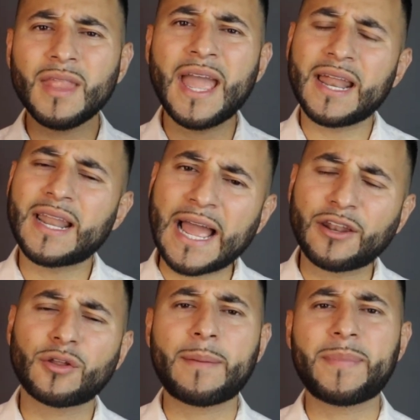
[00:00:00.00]
And I
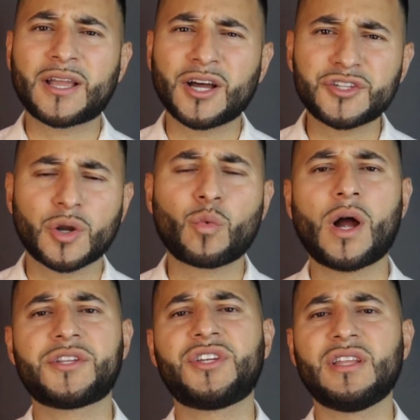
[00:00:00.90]
know that because you're
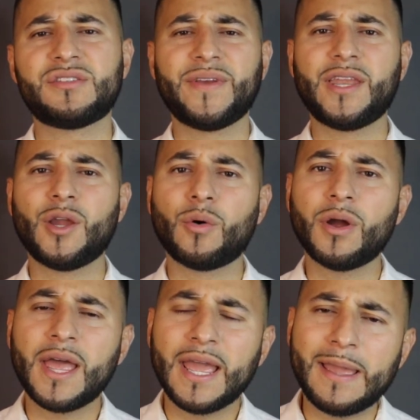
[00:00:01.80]
watching this
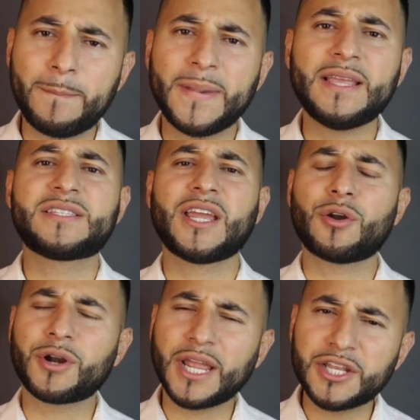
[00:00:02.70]
video, it means that
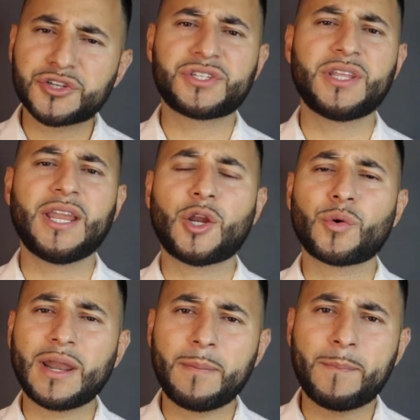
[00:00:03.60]
you're interested in
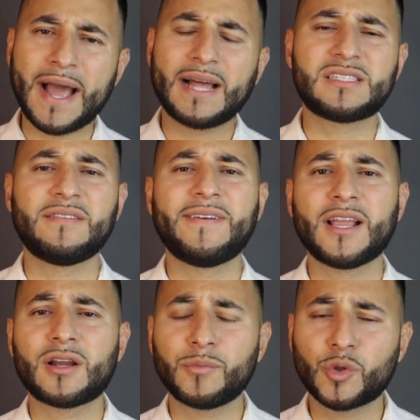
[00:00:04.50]
creating passive
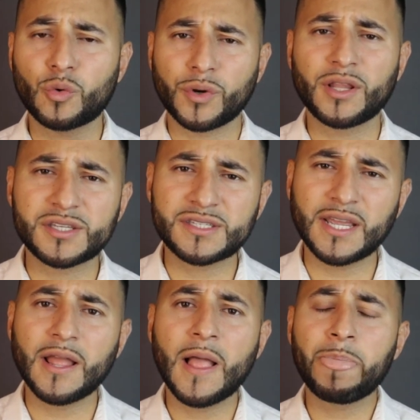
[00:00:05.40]
income through real
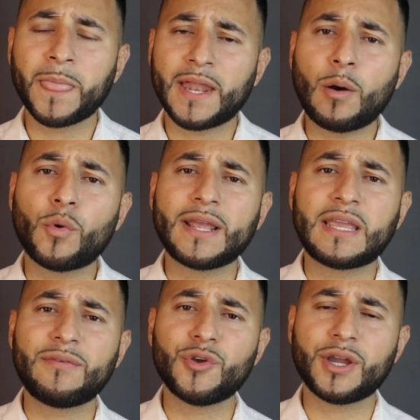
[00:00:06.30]
estate. And I want to
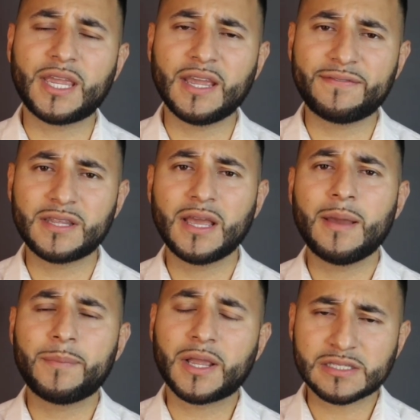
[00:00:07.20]
give you a gift
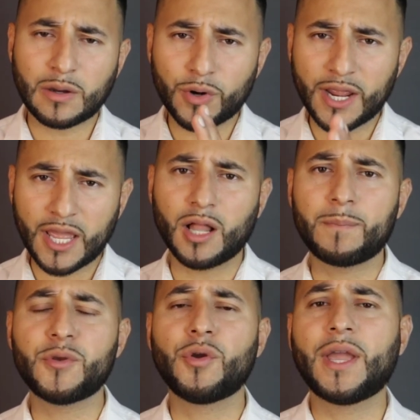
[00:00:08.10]
because I want to
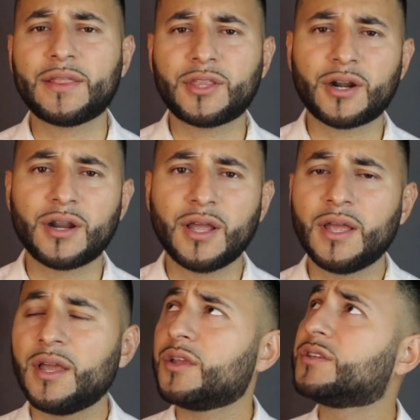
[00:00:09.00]
help you get there.
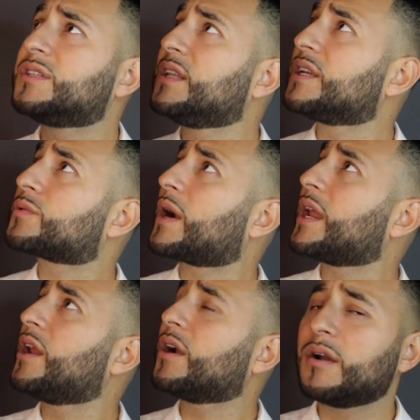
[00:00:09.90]
You see this
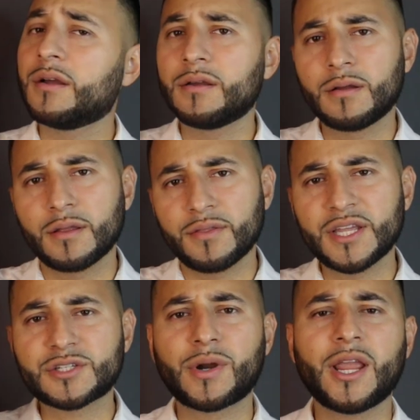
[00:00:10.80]
right here?
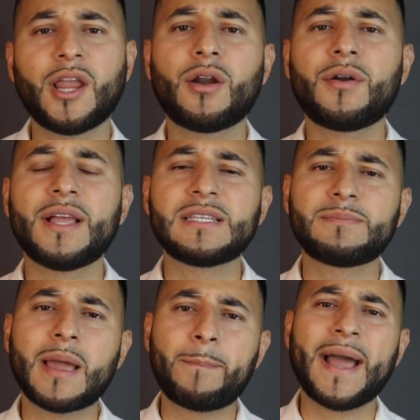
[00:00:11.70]
This right here is
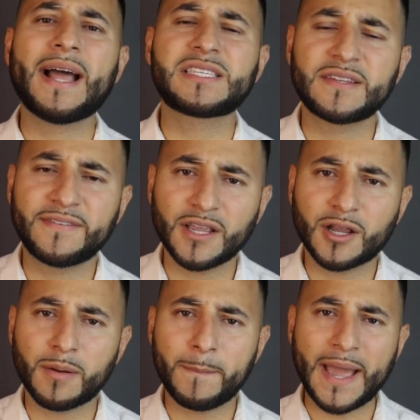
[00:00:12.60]
my Passive
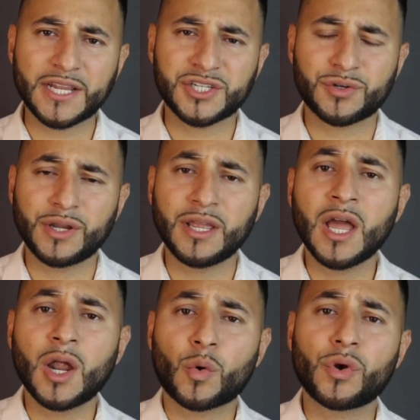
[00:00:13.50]
Income Mastery
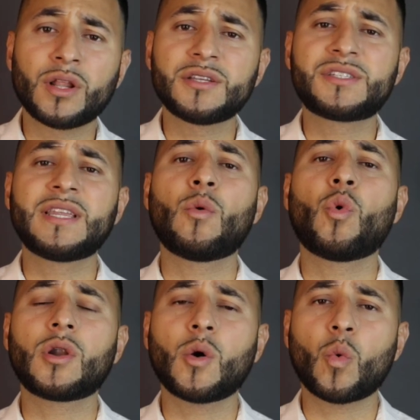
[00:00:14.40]
Real Estate
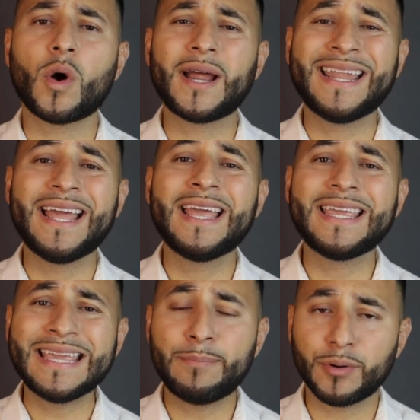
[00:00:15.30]
101
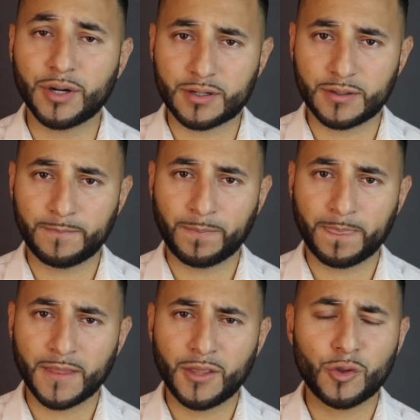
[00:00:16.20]
ebook.
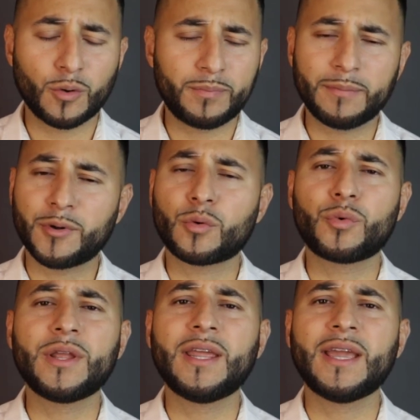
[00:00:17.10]
You'll be able to
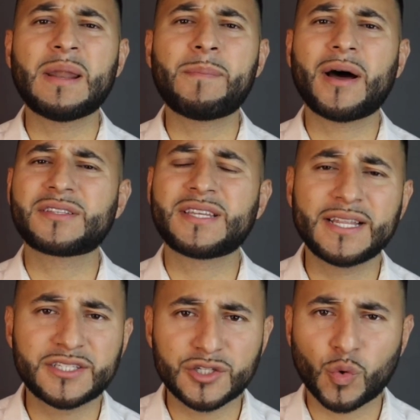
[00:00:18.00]
read it in about
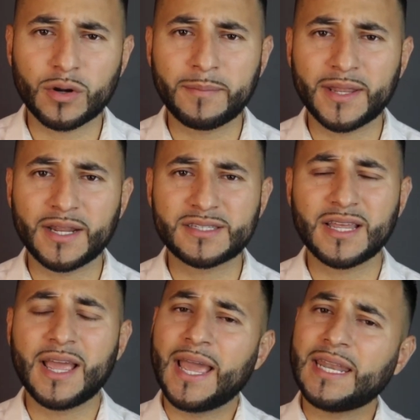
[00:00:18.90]
10 to 20 minutes
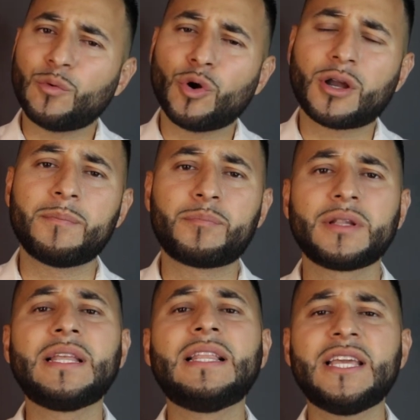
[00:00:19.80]
and it will
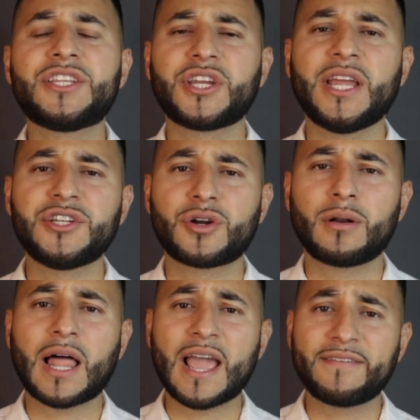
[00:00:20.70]
completely change
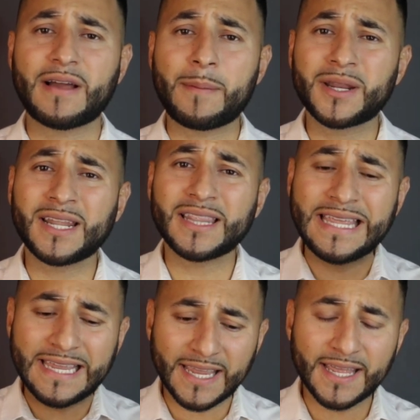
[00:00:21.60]
your life. I'm gonna
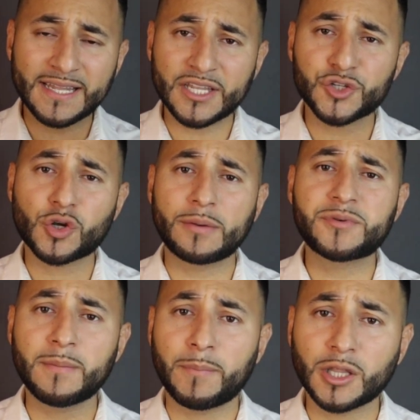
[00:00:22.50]
link it in the
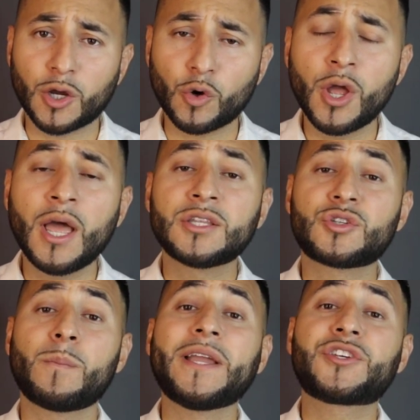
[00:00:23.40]
description below,
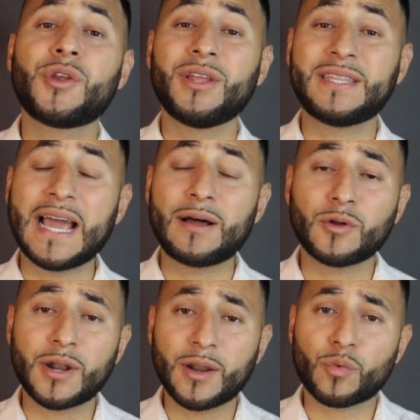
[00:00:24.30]
so make sure you
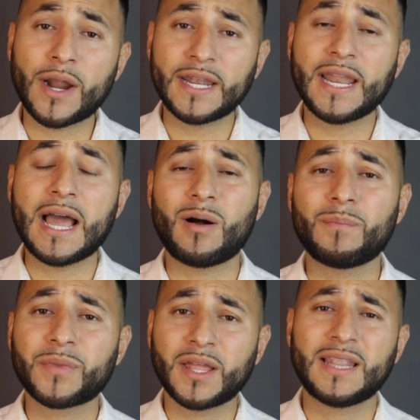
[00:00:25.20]
download it right
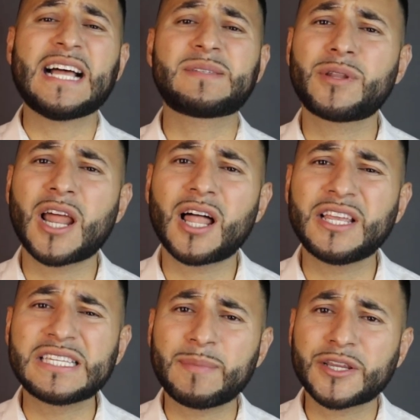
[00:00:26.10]
now. Last but not
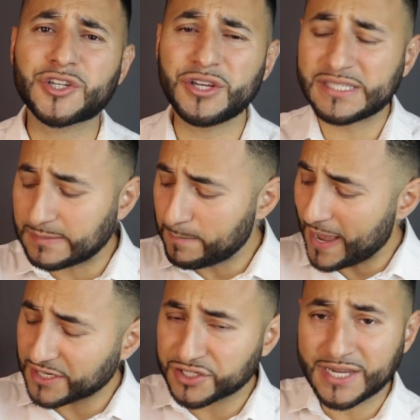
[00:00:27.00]
least, make sure you
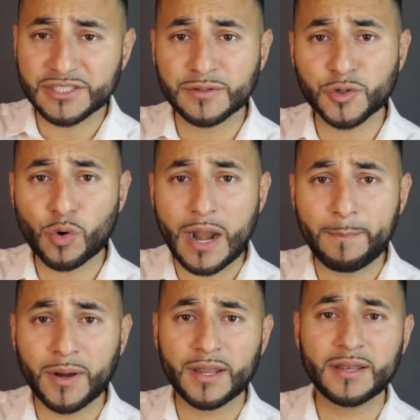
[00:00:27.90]
smash that
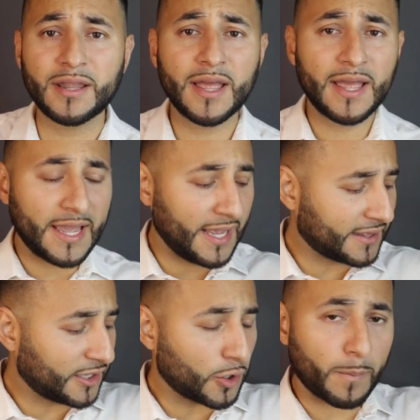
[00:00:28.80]
subscribe button,
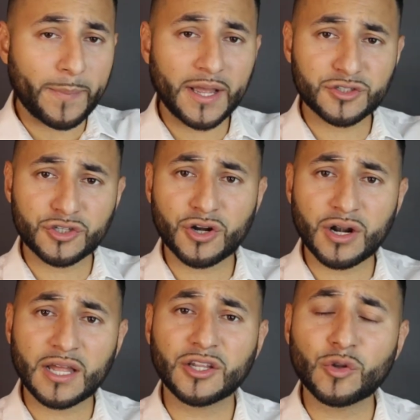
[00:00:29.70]
hit the little bell to
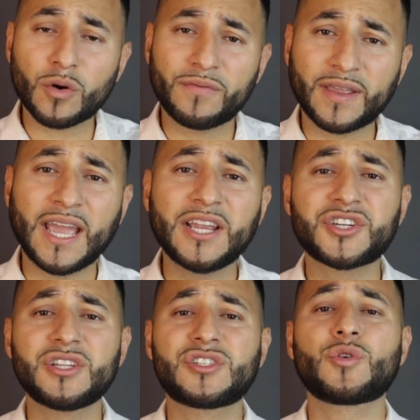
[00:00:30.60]
turn on the
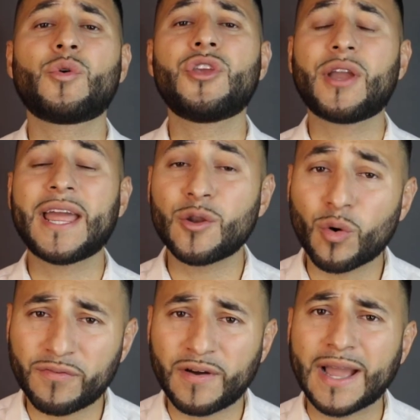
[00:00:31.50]
notifications so you get
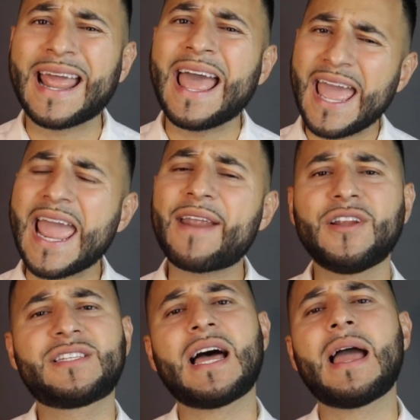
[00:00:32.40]
notified
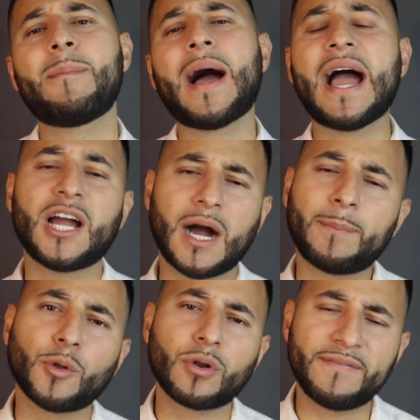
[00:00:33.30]
every time I
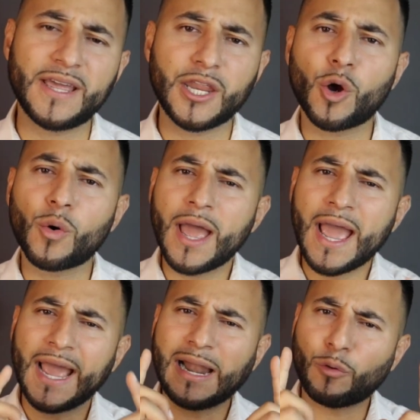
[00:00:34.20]
upload a video,
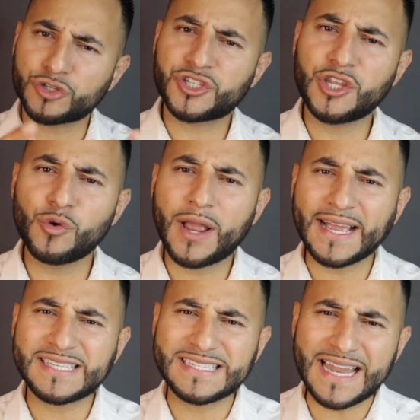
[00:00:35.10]
and I will see you guys